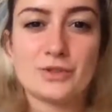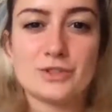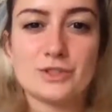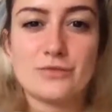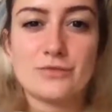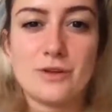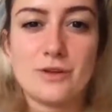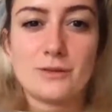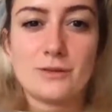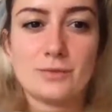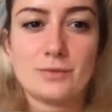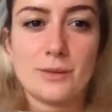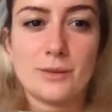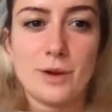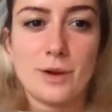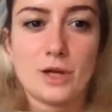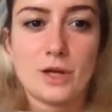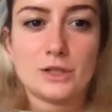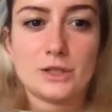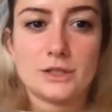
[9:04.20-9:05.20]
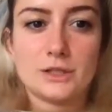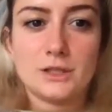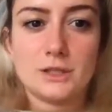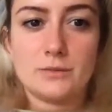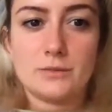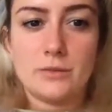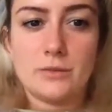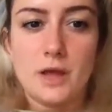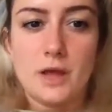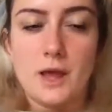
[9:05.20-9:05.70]
developed primarily
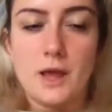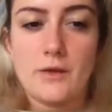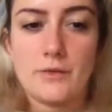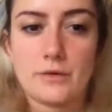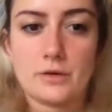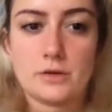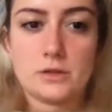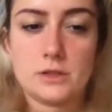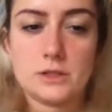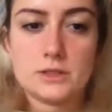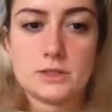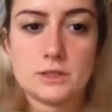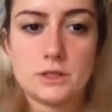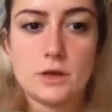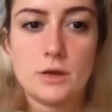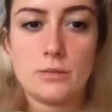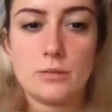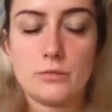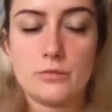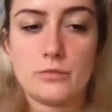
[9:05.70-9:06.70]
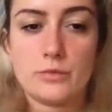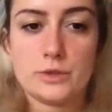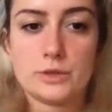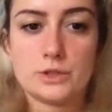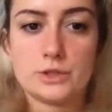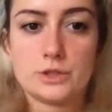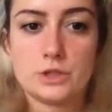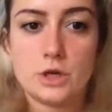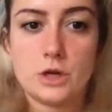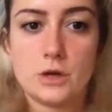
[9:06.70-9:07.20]
in behavioralism,
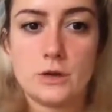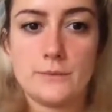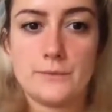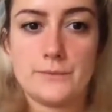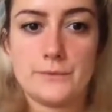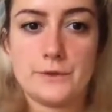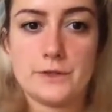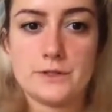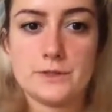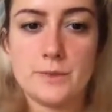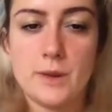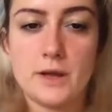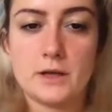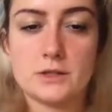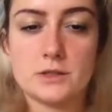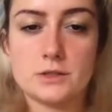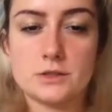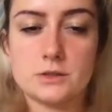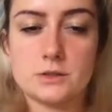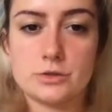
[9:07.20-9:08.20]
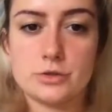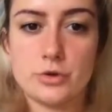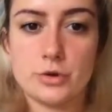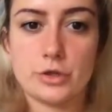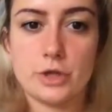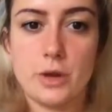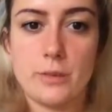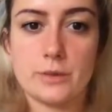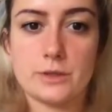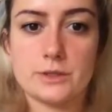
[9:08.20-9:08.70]
which, despite its
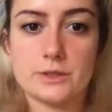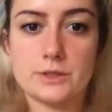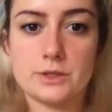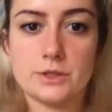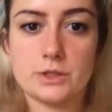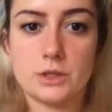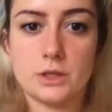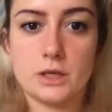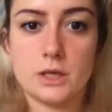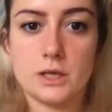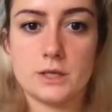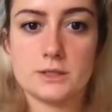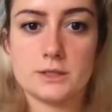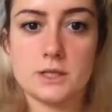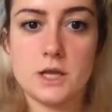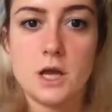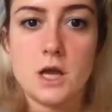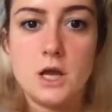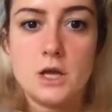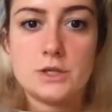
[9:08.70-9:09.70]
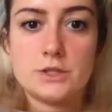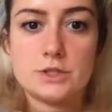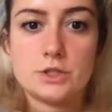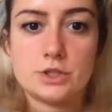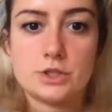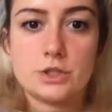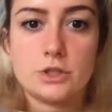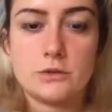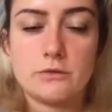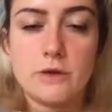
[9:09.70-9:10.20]
shortcomings, certainly has
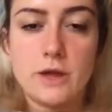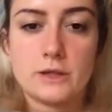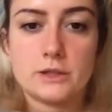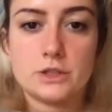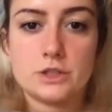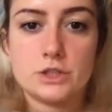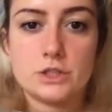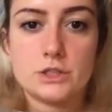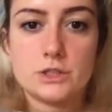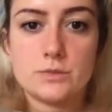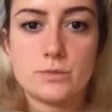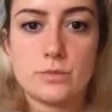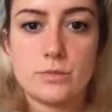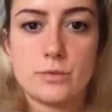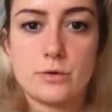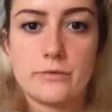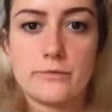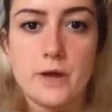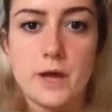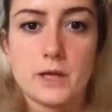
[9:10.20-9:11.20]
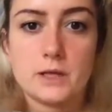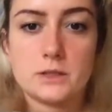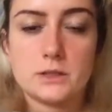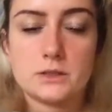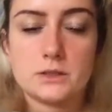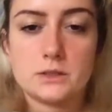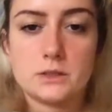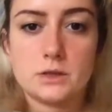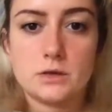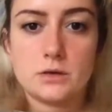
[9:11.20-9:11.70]
certain advantages,
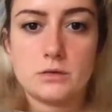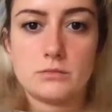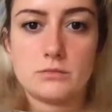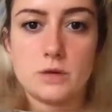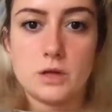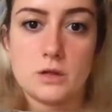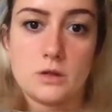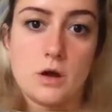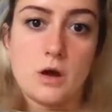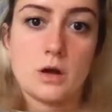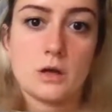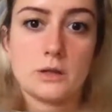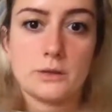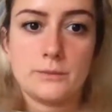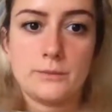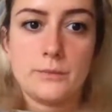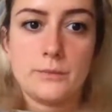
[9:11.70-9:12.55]
provides a lot.